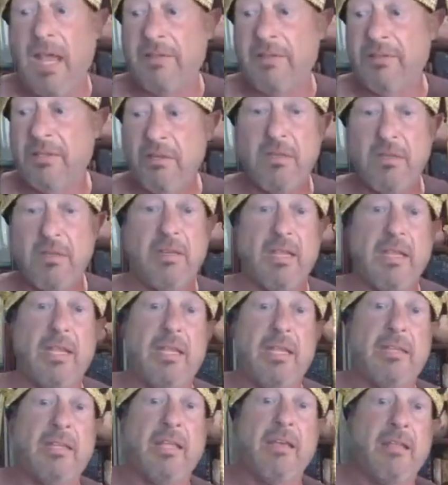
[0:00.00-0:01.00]
out there in
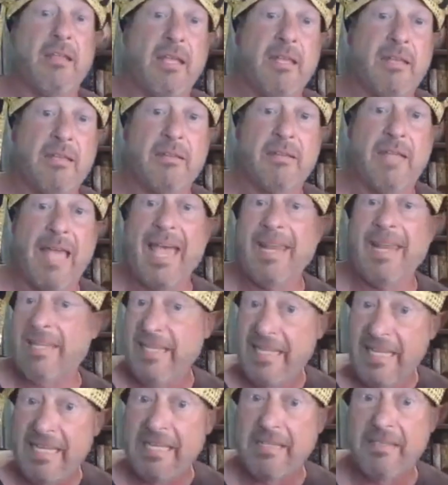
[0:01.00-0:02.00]
in, the, in that
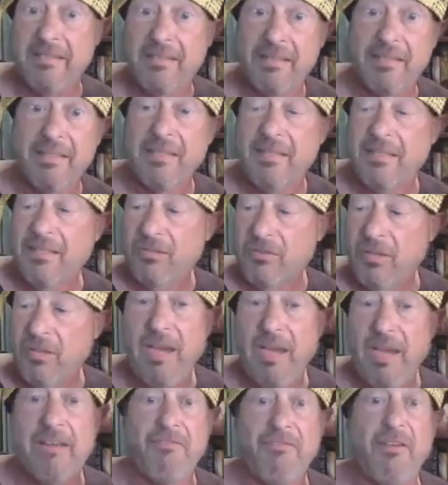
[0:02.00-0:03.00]
heat,
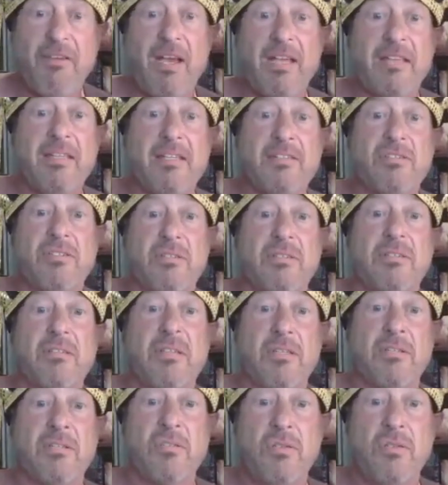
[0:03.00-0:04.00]
trying to find this
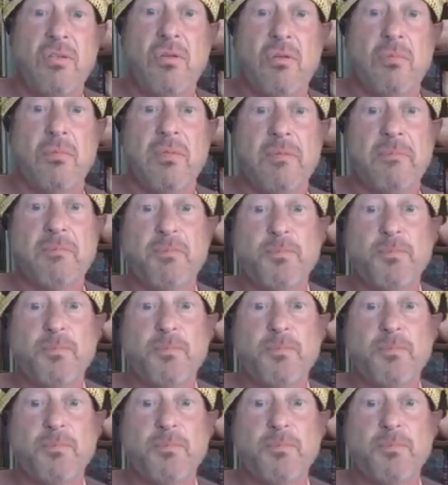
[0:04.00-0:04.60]
this tomb.